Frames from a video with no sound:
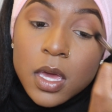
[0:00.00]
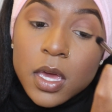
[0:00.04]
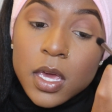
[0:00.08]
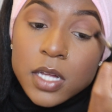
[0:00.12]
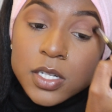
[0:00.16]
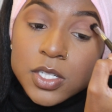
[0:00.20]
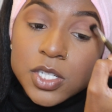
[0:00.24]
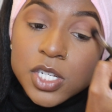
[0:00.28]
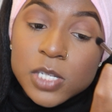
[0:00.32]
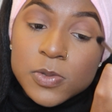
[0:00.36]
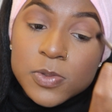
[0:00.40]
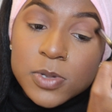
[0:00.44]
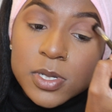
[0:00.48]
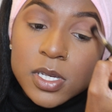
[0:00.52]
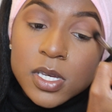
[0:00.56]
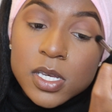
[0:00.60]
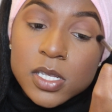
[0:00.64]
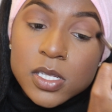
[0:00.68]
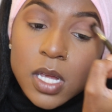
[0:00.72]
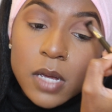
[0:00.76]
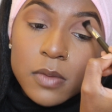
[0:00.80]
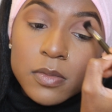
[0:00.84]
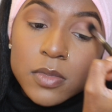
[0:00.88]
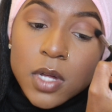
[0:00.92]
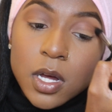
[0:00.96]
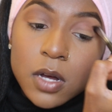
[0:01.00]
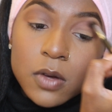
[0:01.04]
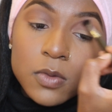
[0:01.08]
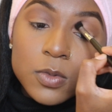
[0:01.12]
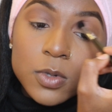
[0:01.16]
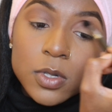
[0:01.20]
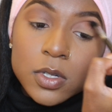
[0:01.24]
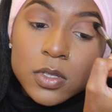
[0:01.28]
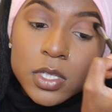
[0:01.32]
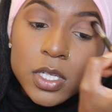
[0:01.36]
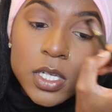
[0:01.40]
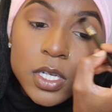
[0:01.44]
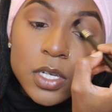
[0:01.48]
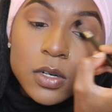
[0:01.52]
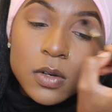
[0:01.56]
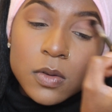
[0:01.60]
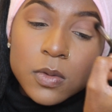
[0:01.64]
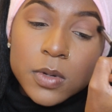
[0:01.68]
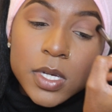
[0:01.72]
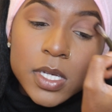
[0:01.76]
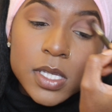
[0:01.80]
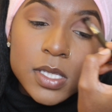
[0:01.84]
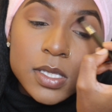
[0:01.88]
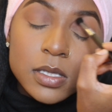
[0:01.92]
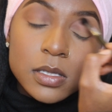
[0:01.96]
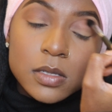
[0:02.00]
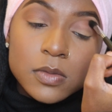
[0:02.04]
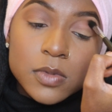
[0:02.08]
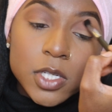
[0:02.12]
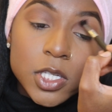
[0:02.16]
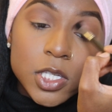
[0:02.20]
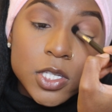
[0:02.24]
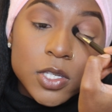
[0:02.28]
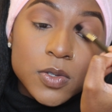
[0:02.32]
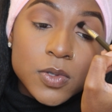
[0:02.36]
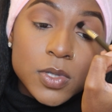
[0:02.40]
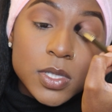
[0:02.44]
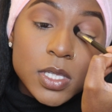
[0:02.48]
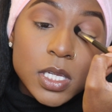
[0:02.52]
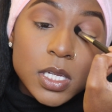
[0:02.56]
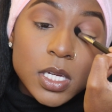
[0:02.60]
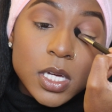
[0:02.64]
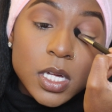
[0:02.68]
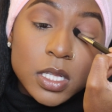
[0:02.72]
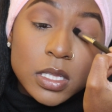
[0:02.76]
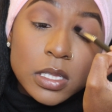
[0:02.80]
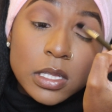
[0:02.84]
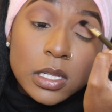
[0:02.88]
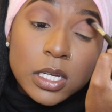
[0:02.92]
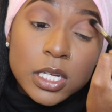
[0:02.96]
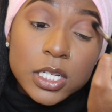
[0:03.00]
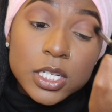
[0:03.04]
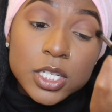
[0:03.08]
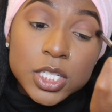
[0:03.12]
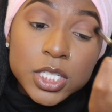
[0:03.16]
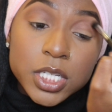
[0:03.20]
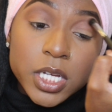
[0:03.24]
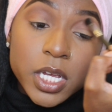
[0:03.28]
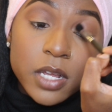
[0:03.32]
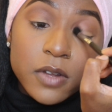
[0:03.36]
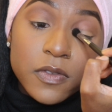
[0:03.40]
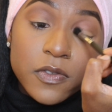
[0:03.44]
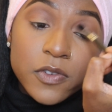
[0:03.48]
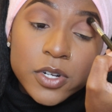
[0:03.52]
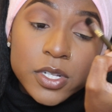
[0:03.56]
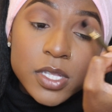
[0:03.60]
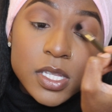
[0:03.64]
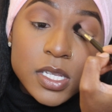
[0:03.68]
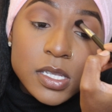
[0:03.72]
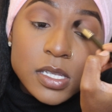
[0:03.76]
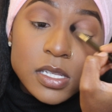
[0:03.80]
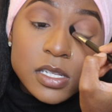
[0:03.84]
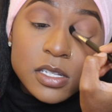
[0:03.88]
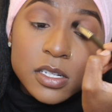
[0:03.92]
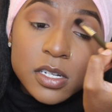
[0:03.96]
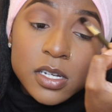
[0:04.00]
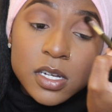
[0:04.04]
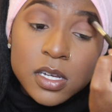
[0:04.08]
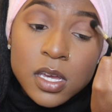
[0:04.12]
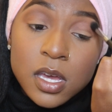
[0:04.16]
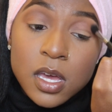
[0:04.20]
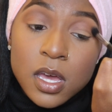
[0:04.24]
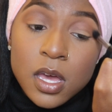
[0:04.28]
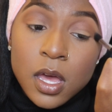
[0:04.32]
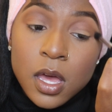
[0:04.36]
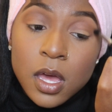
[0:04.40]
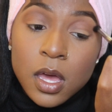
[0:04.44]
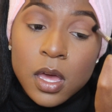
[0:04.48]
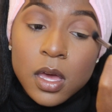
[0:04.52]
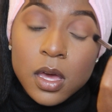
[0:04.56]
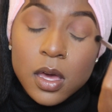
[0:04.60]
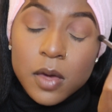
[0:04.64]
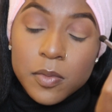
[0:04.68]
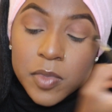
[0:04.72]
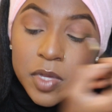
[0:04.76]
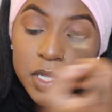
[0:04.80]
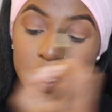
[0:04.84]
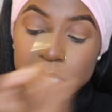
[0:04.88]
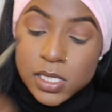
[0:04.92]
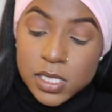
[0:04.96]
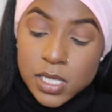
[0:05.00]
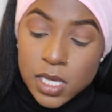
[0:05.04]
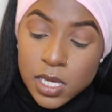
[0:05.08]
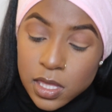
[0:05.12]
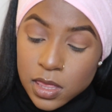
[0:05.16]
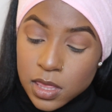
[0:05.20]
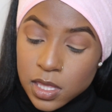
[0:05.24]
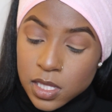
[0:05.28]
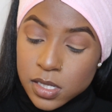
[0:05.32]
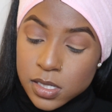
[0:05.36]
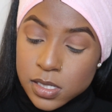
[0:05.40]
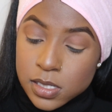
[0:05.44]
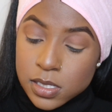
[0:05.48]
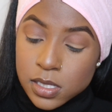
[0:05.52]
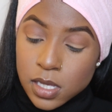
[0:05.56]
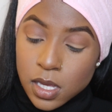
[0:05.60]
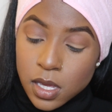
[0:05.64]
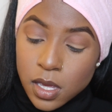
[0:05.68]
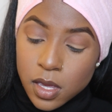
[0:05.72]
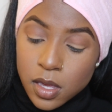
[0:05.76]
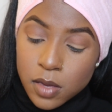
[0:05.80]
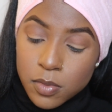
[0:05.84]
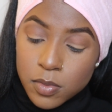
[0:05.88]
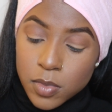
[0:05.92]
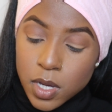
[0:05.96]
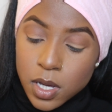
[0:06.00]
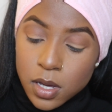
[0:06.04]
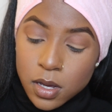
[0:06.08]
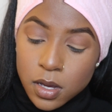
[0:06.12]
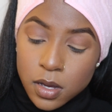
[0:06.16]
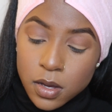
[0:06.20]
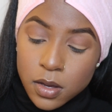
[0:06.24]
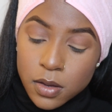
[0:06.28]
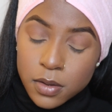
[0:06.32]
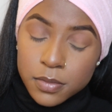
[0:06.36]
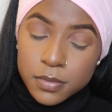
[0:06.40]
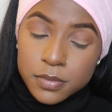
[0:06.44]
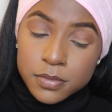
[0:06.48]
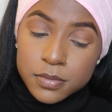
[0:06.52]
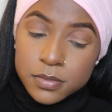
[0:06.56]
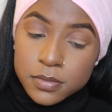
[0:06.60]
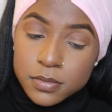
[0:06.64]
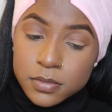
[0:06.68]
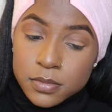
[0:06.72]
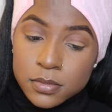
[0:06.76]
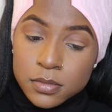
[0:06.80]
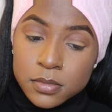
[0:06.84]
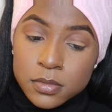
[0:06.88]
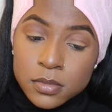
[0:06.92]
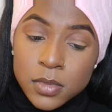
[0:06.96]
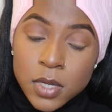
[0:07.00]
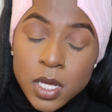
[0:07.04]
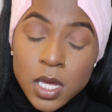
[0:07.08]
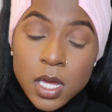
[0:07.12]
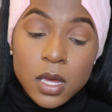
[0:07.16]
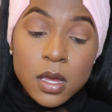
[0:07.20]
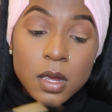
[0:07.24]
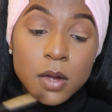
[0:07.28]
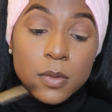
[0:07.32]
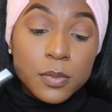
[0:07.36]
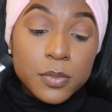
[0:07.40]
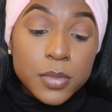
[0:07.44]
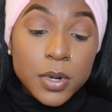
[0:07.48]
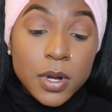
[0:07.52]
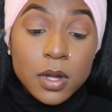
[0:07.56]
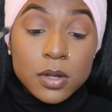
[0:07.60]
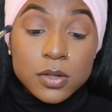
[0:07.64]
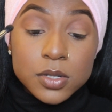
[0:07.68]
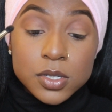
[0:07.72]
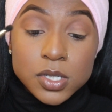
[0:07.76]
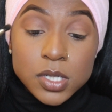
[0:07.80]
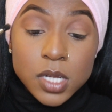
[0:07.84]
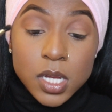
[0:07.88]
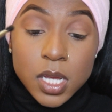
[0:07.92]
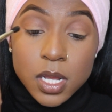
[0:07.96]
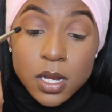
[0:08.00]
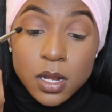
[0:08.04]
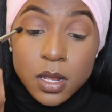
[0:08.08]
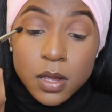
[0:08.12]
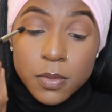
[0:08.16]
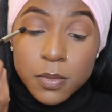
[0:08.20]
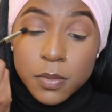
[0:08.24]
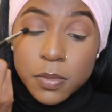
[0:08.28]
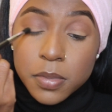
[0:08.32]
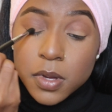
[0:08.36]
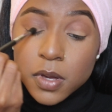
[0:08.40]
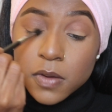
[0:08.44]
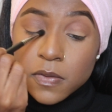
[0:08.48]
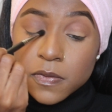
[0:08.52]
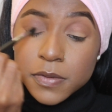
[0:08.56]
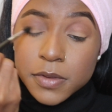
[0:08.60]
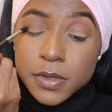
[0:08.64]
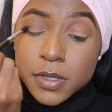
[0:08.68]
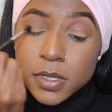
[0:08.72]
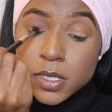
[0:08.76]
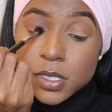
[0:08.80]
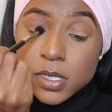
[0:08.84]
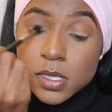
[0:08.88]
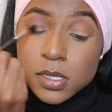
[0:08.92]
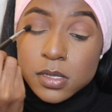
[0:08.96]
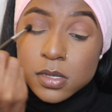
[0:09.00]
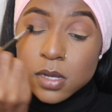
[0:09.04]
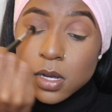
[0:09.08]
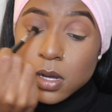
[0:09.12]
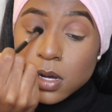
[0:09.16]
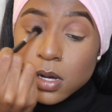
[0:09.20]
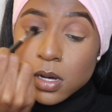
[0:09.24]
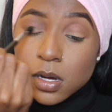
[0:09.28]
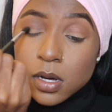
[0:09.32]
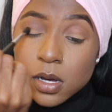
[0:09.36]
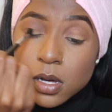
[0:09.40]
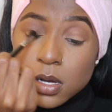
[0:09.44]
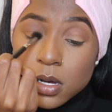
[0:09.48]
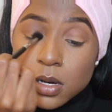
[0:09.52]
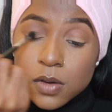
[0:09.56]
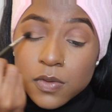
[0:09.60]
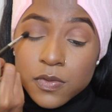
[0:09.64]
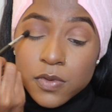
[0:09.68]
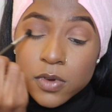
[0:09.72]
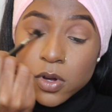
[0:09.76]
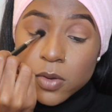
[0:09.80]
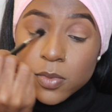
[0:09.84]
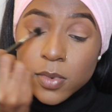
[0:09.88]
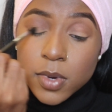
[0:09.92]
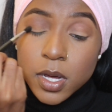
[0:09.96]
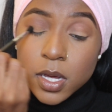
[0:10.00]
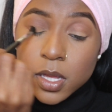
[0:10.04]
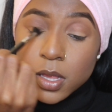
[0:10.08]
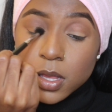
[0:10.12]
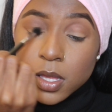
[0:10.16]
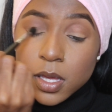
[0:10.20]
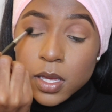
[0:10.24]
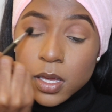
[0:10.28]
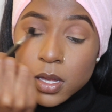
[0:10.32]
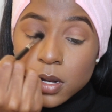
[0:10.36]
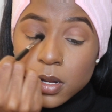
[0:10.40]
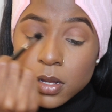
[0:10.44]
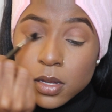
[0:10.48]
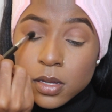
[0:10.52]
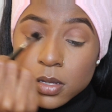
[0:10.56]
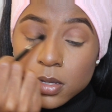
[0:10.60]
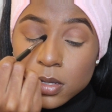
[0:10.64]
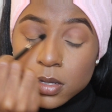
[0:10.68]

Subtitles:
And just because I'm not really going to be using a lid shade for this look, I'm going to take this same brown shade and buff this all over my lid,